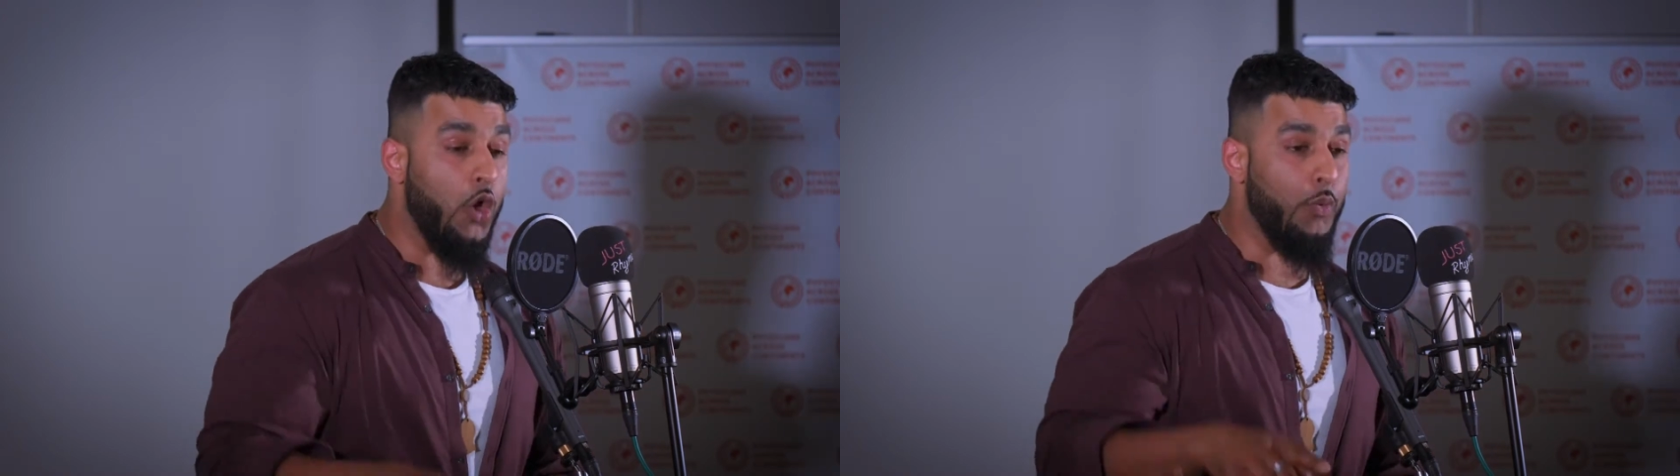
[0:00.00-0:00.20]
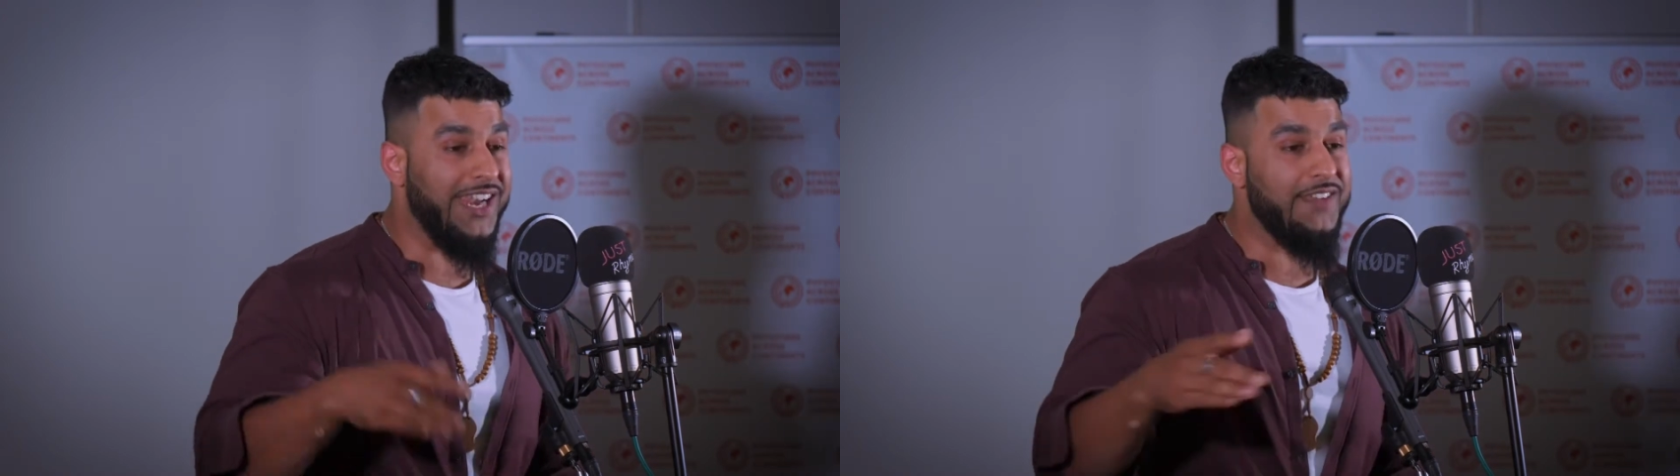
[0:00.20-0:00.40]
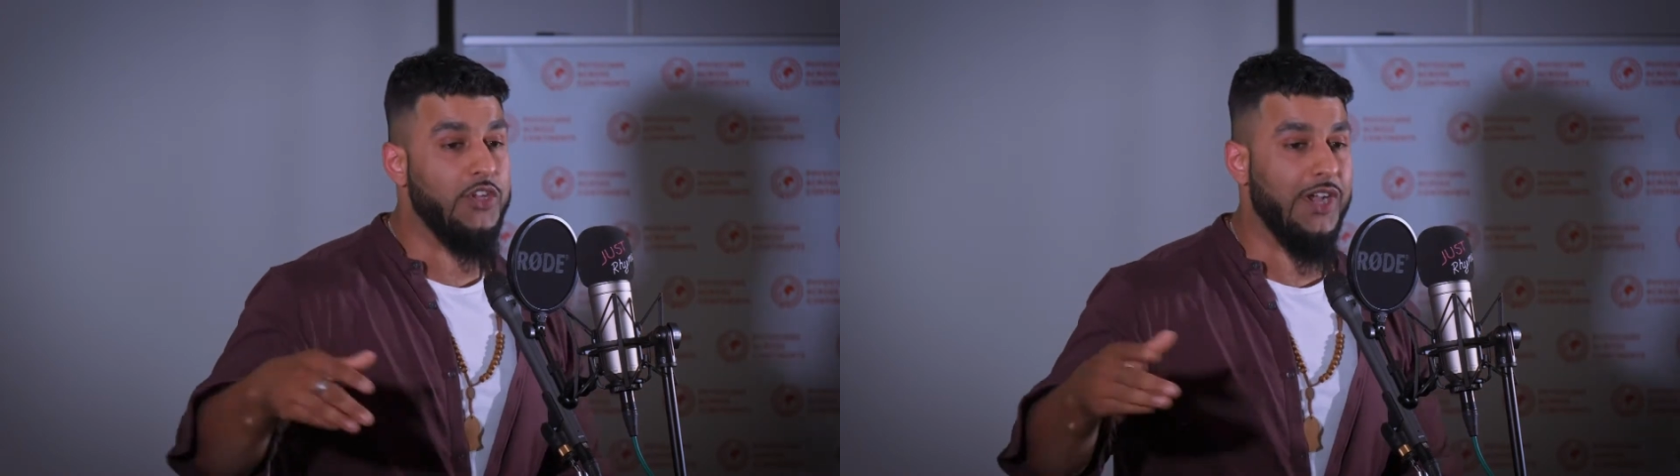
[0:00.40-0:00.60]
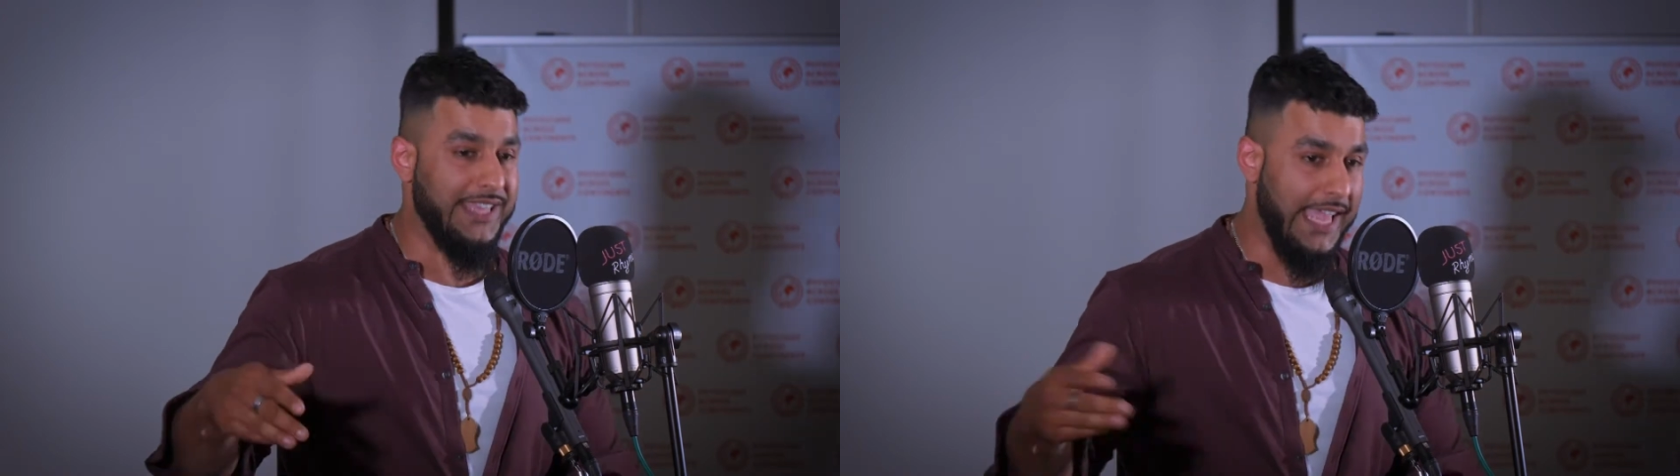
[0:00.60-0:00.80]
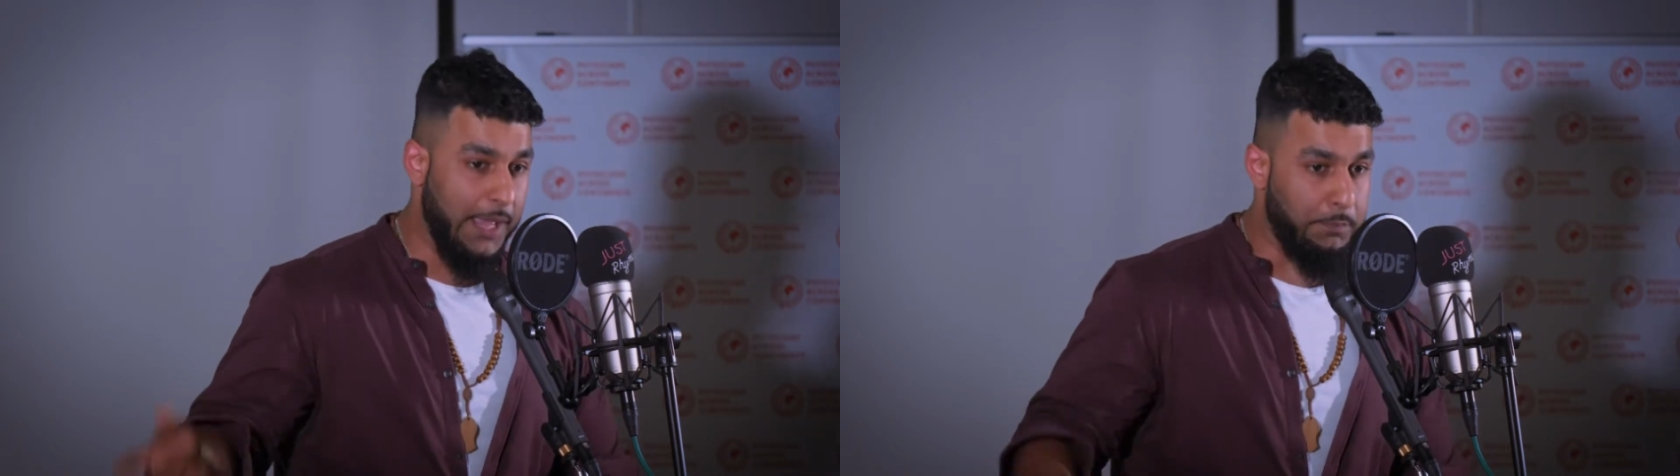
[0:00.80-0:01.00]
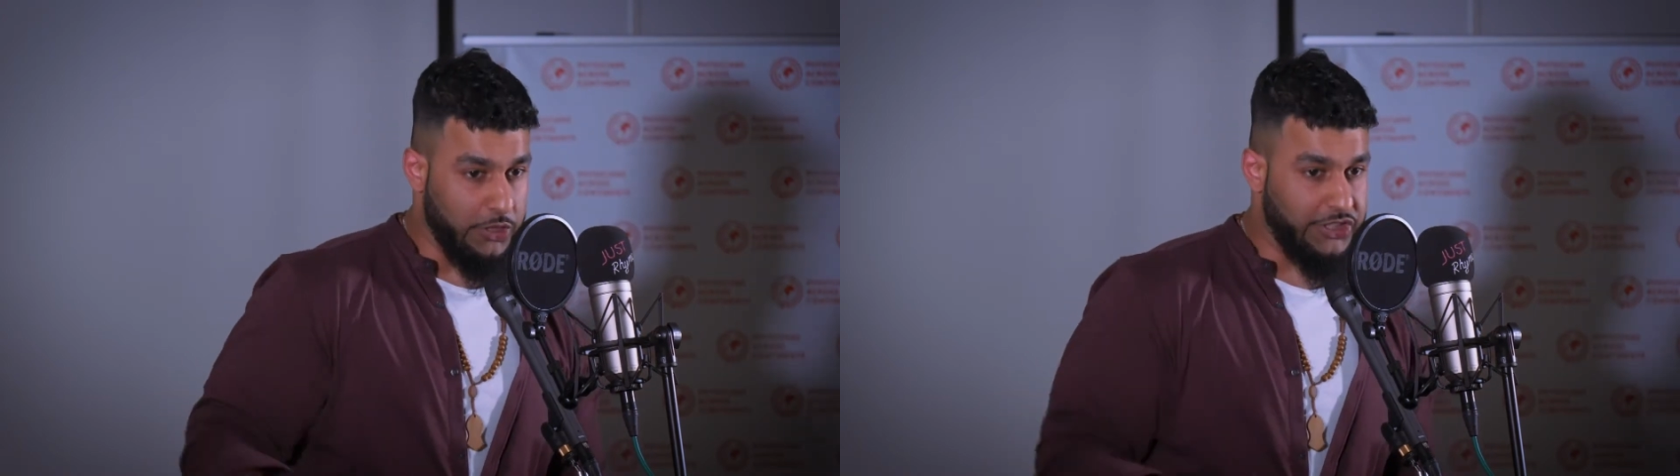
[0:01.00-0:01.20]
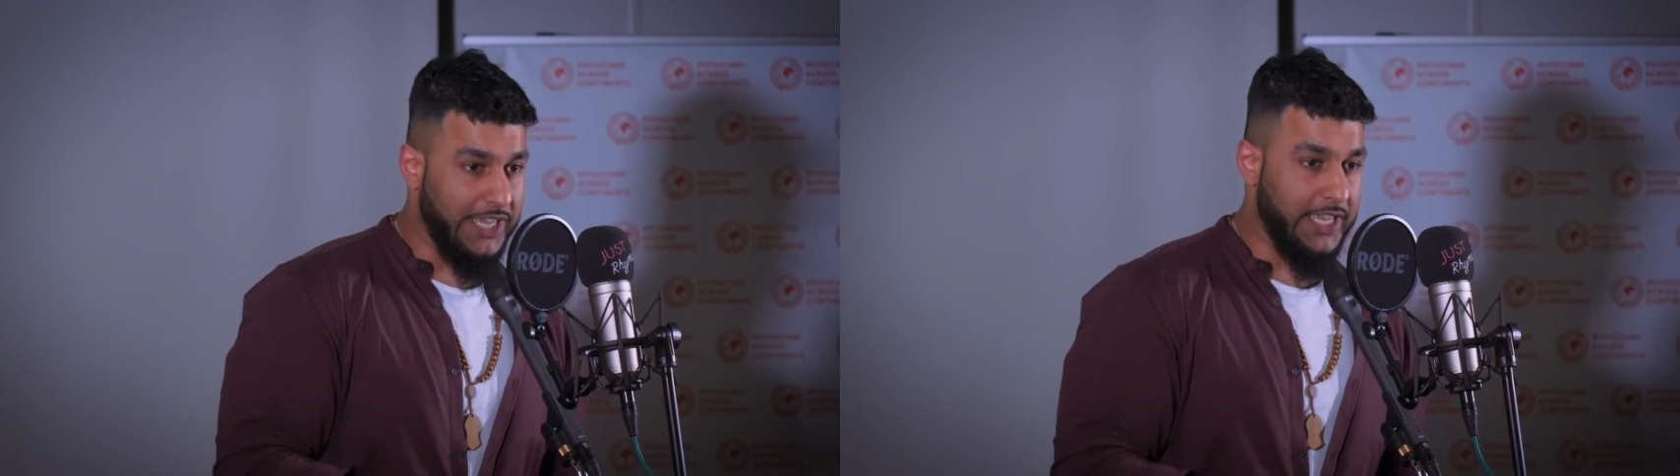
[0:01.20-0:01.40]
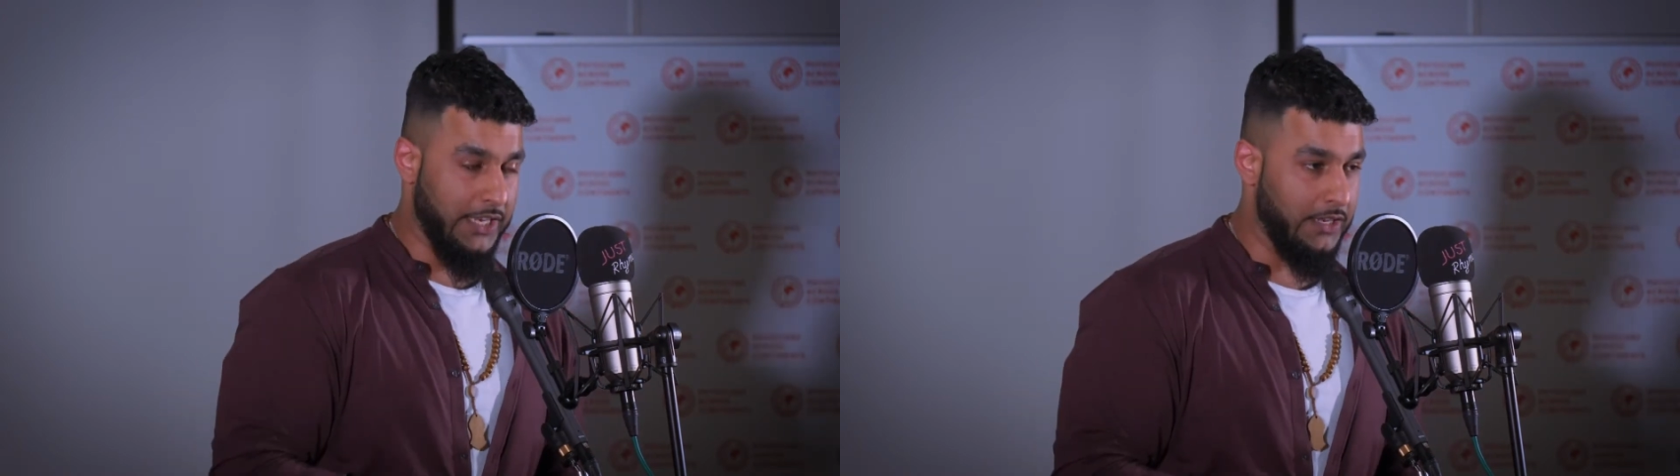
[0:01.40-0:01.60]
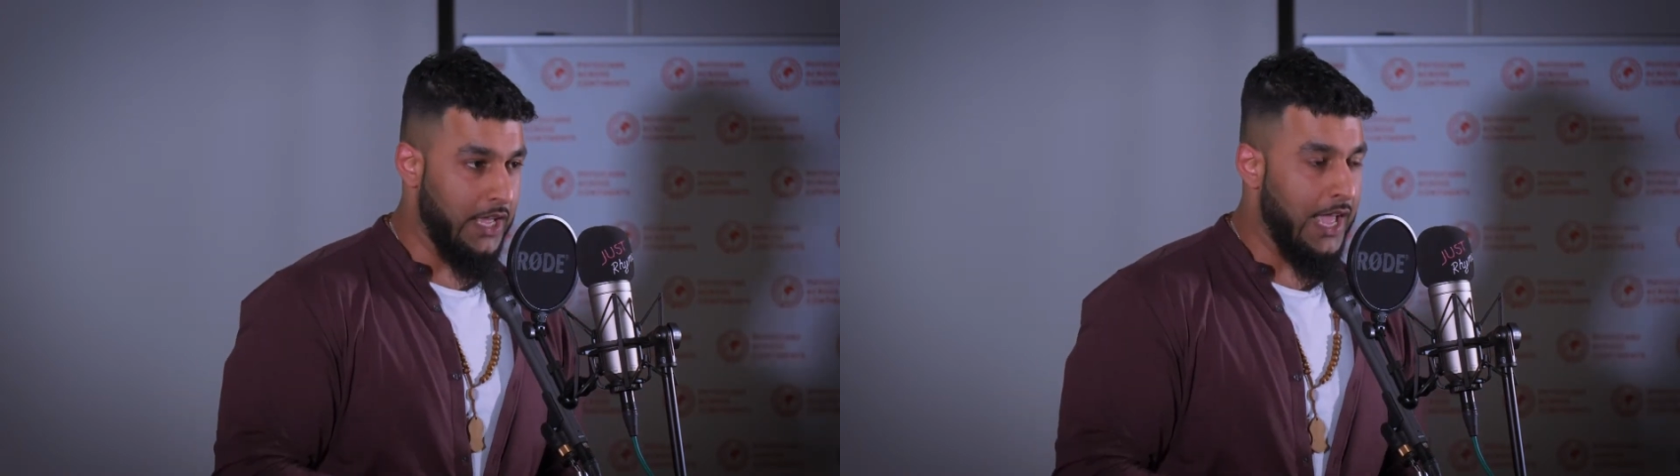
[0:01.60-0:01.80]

whenever you're at the airport check-in.